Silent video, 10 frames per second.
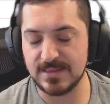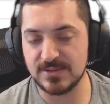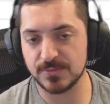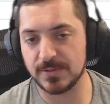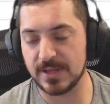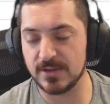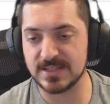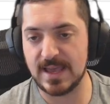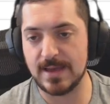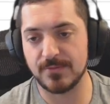These are players
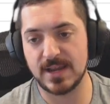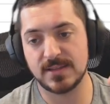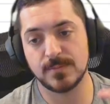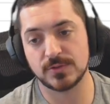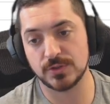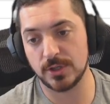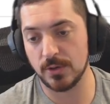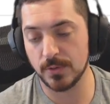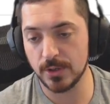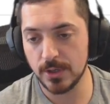I have ranked much
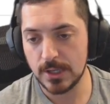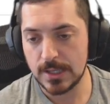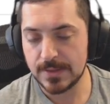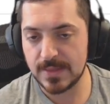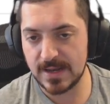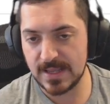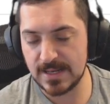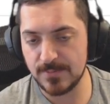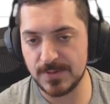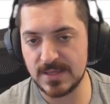lower than
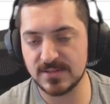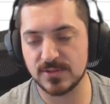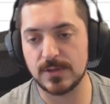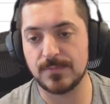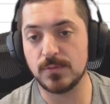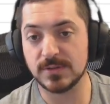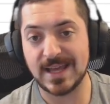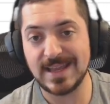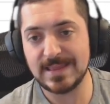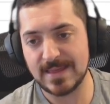ADP, so if you
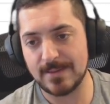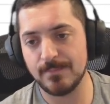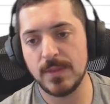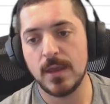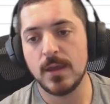like them,